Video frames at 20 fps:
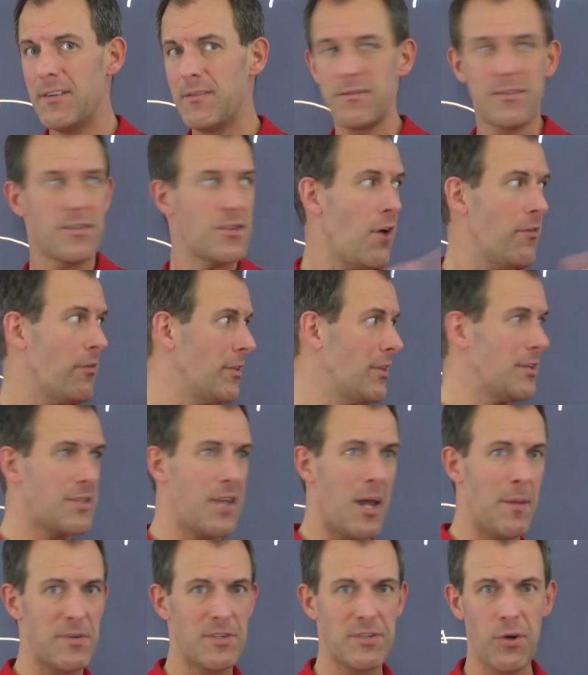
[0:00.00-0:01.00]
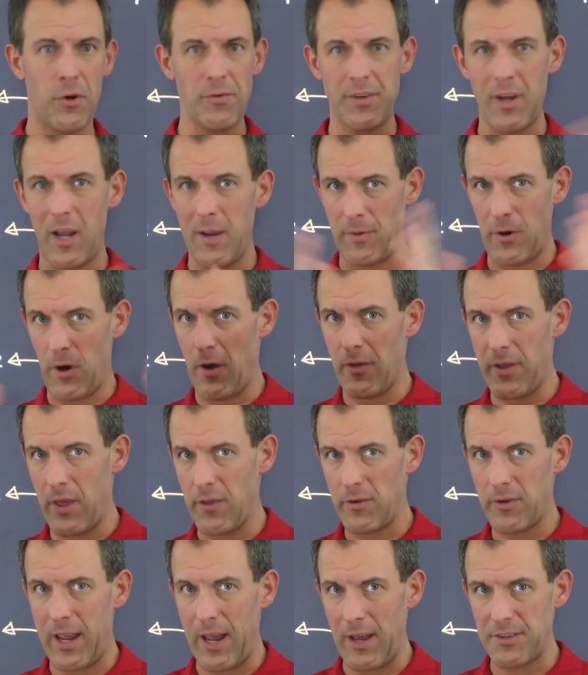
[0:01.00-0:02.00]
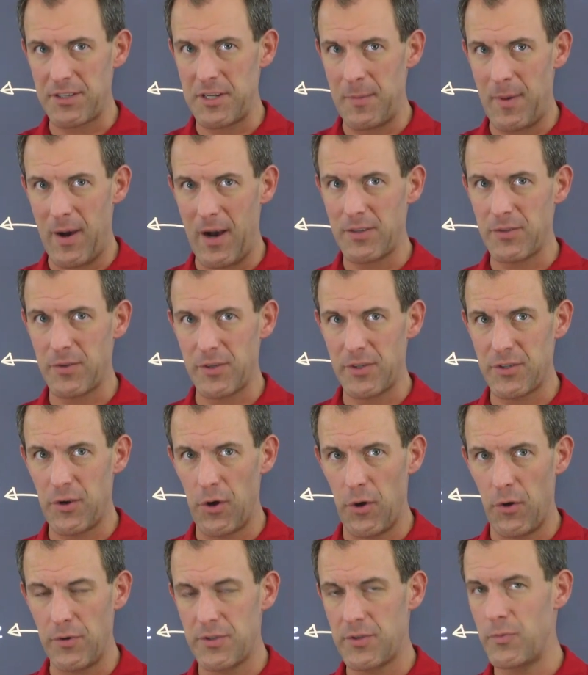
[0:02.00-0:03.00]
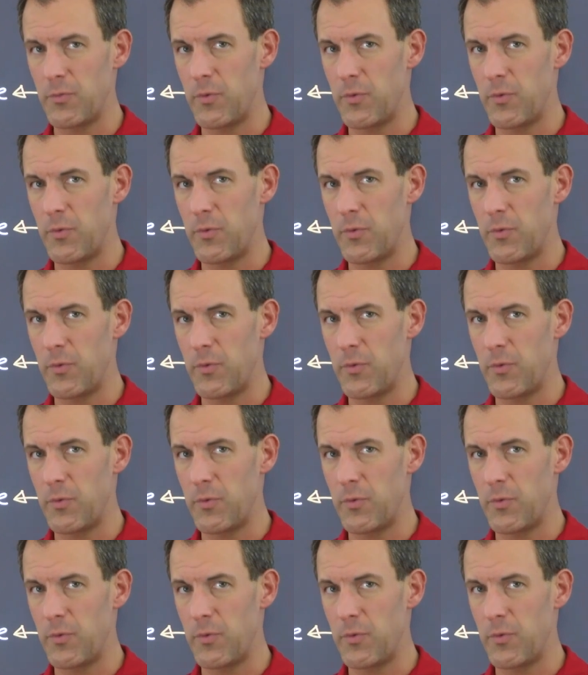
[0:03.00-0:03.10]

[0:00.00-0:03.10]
solving this type of stone type and all the other calcium oxalate stones,